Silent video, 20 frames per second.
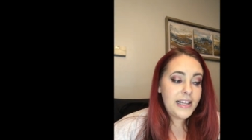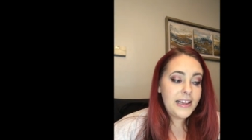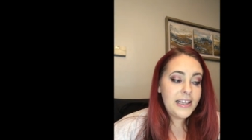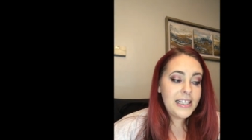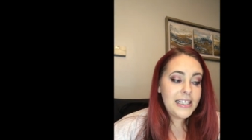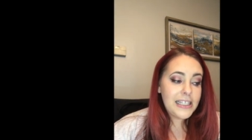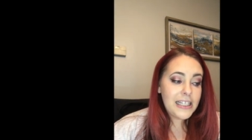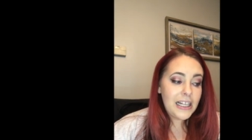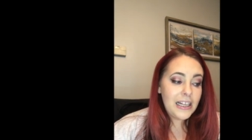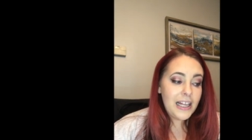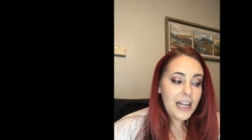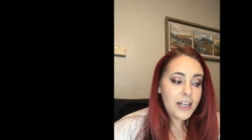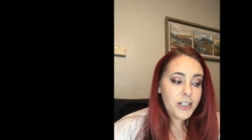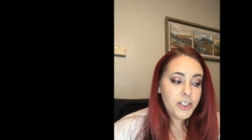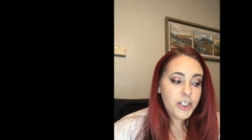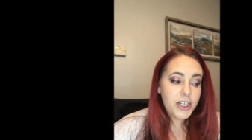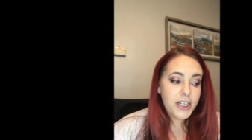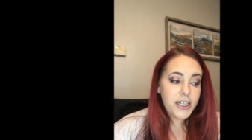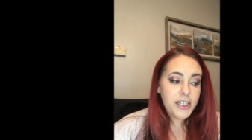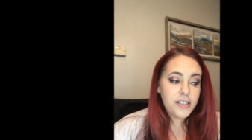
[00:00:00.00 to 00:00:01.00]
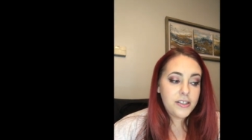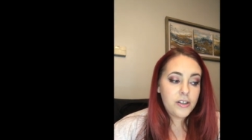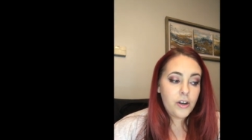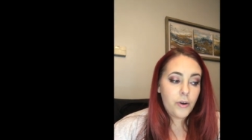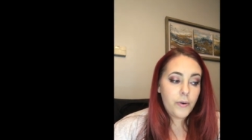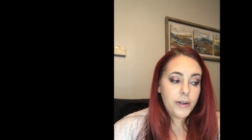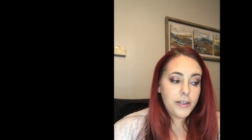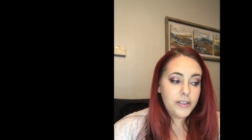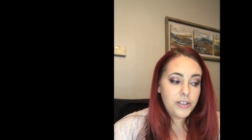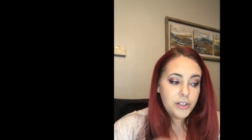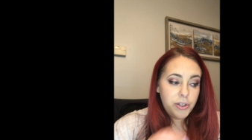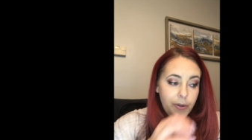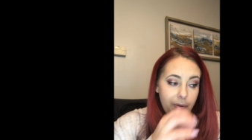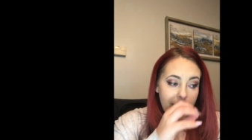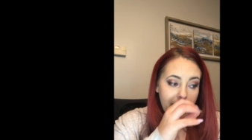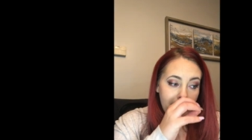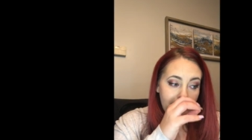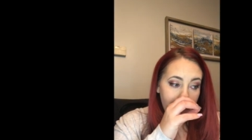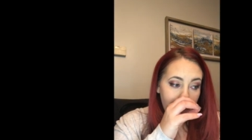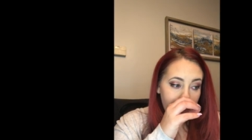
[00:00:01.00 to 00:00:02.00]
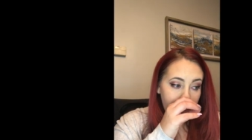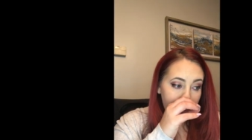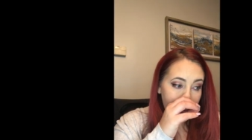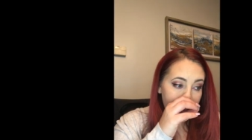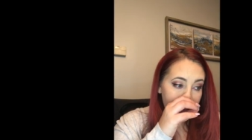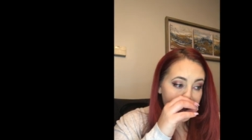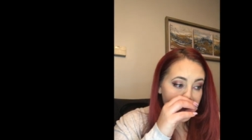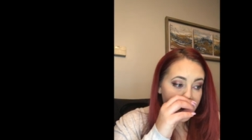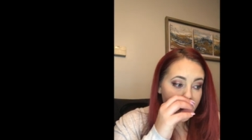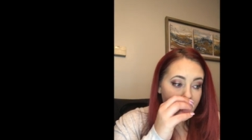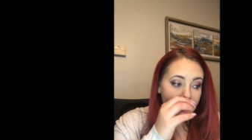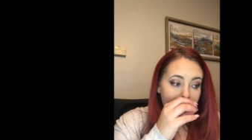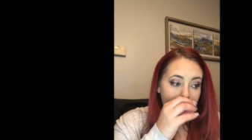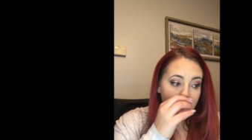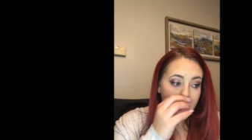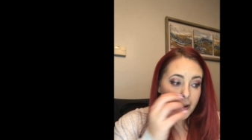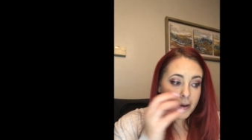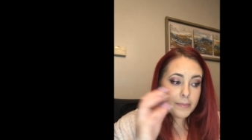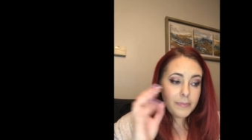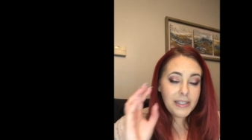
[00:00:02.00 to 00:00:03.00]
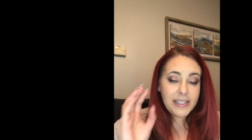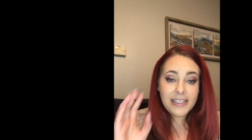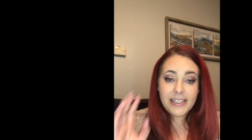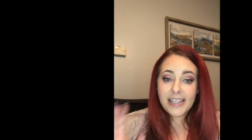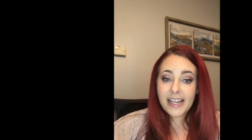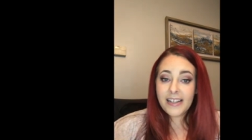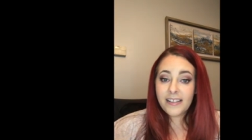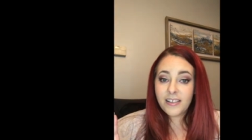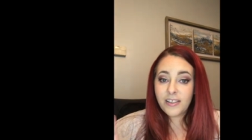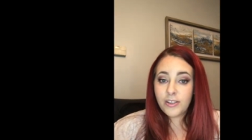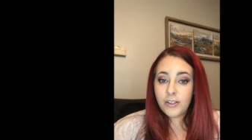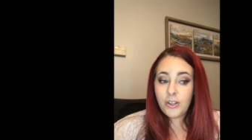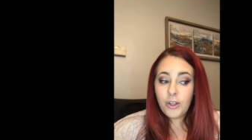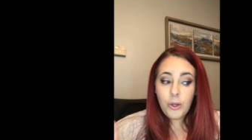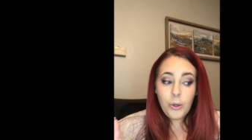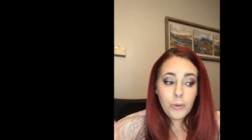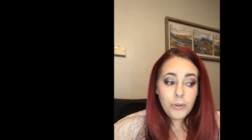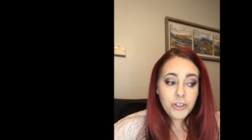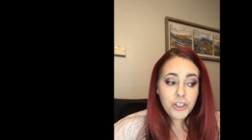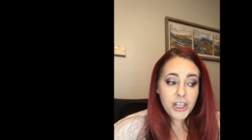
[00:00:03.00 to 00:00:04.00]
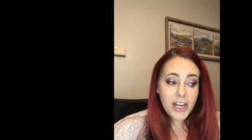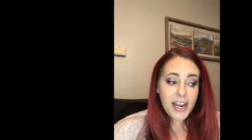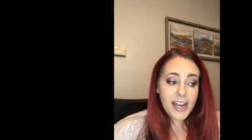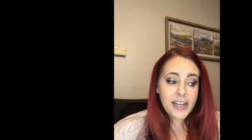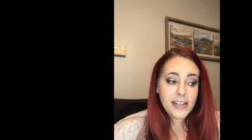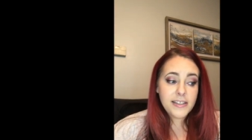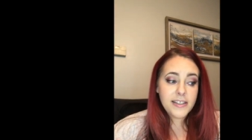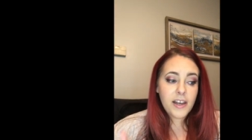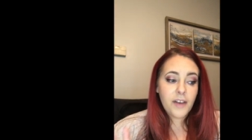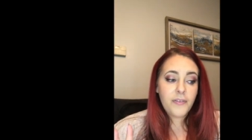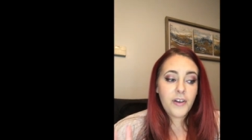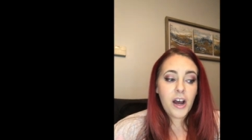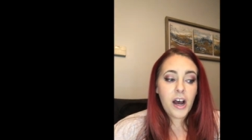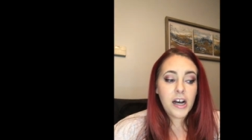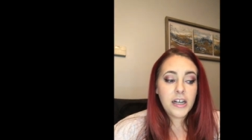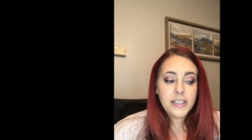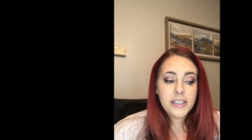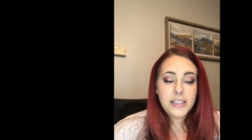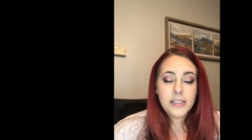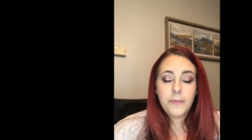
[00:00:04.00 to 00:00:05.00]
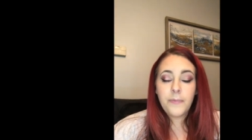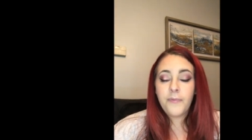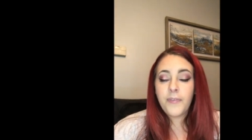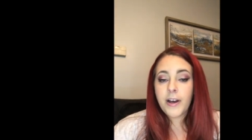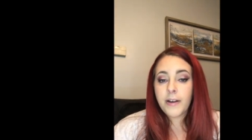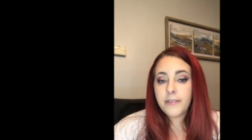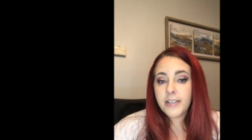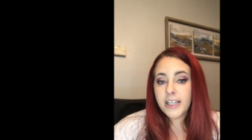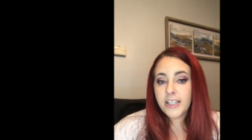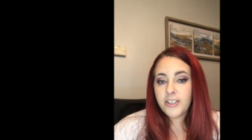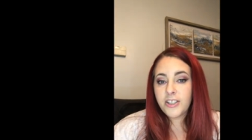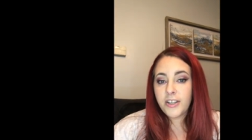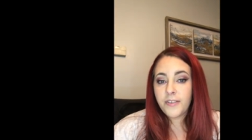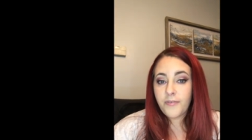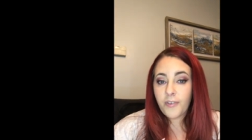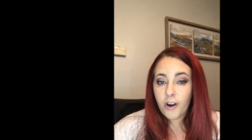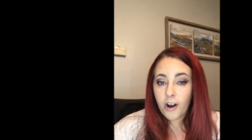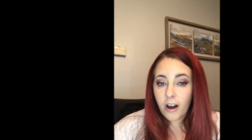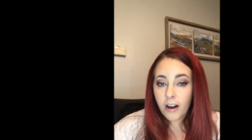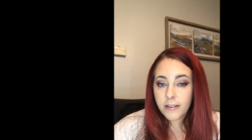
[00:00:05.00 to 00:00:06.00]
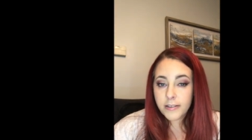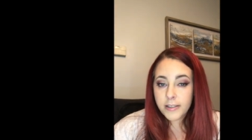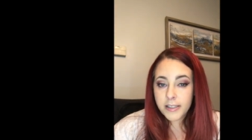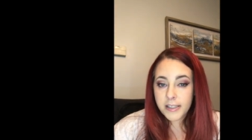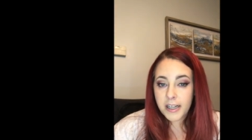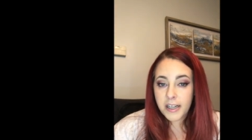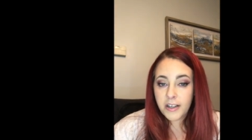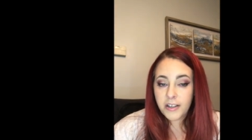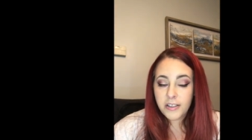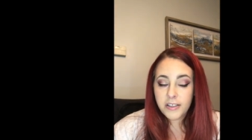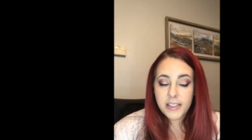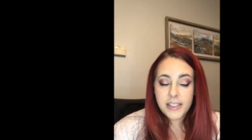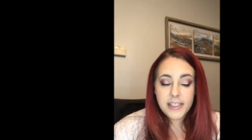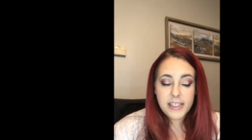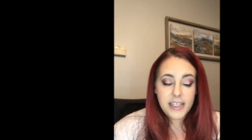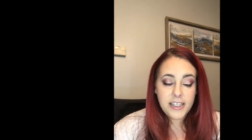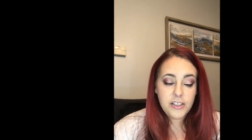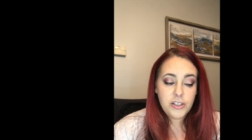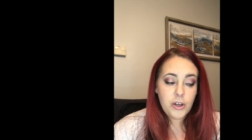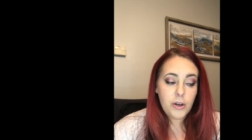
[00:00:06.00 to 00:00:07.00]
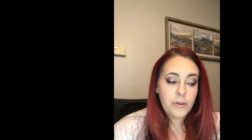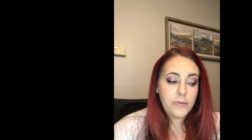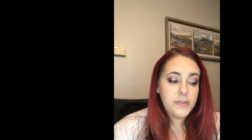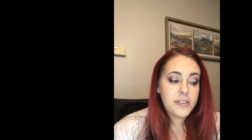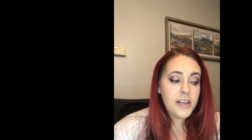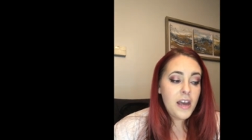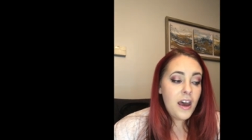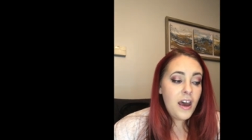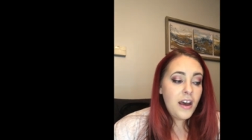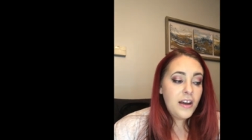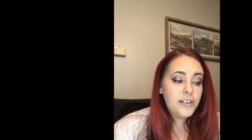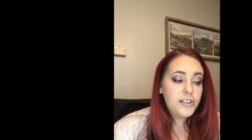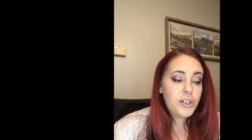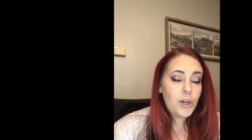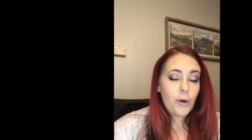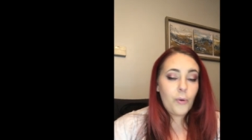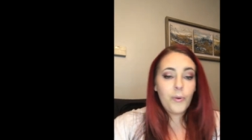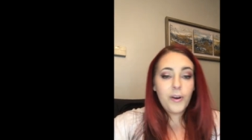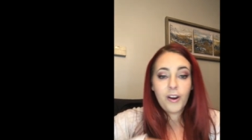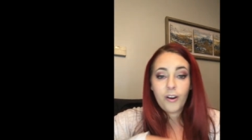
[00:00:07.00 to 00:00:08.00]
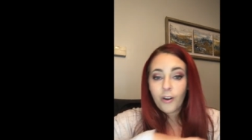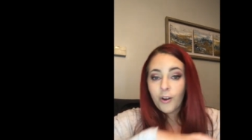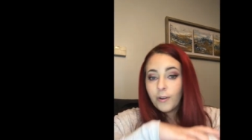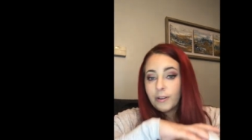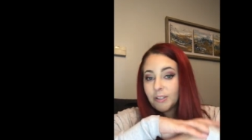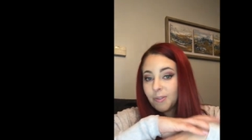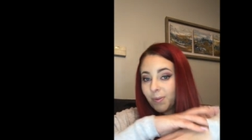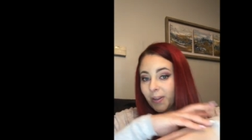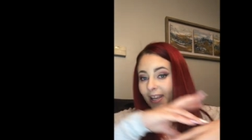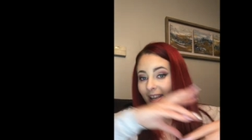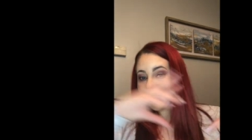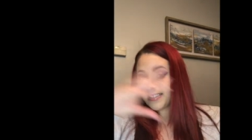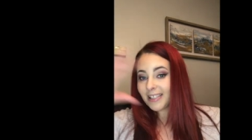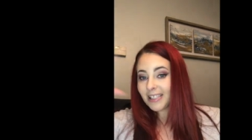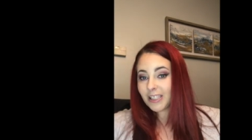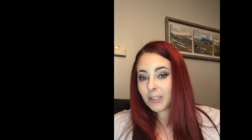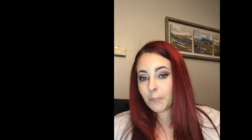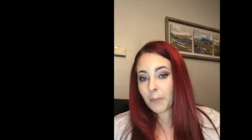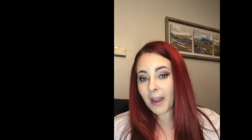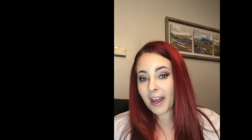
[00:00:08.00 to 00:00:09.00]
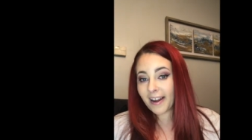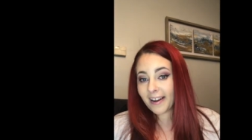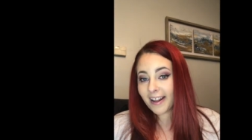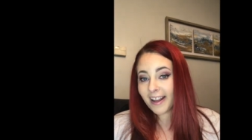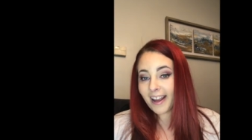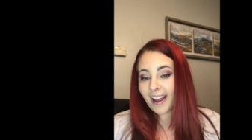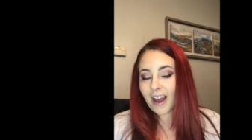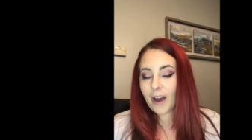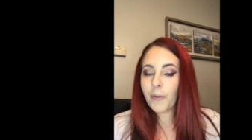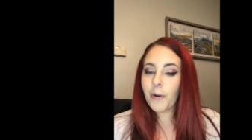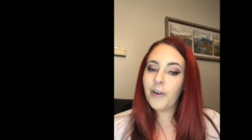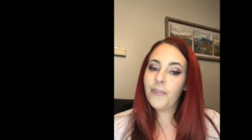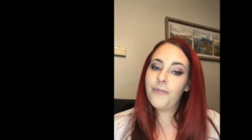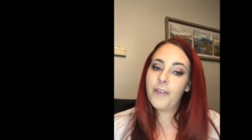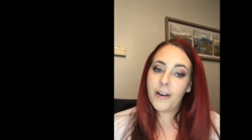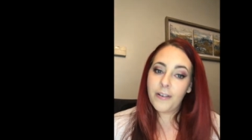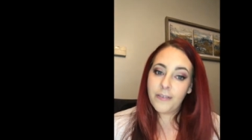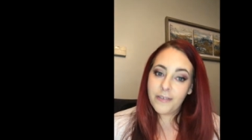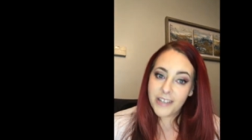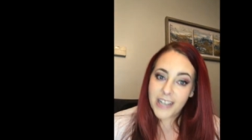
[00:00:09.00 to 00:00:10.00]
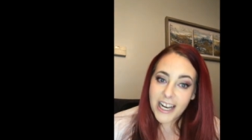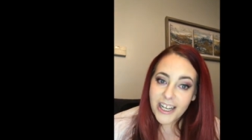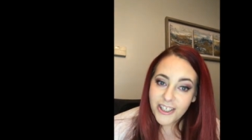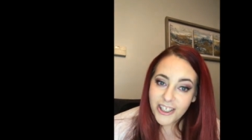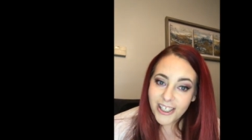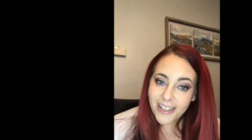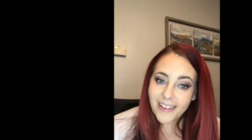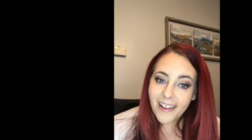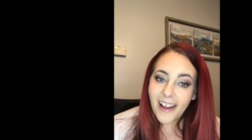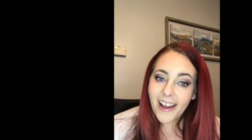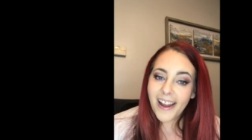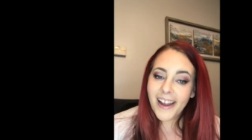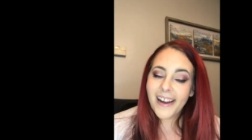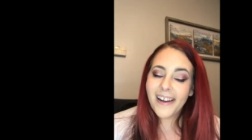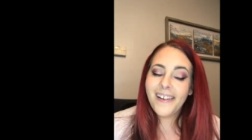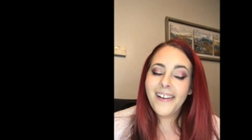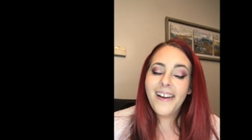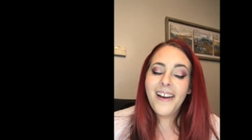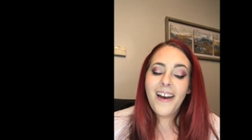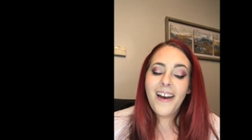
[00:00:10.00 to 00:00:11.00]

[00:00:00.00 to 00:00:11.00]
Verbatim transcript: And this collection is going to include um, six new shades of custom foundation for all skin, skin tones. So we are going to be expanding our foundation line.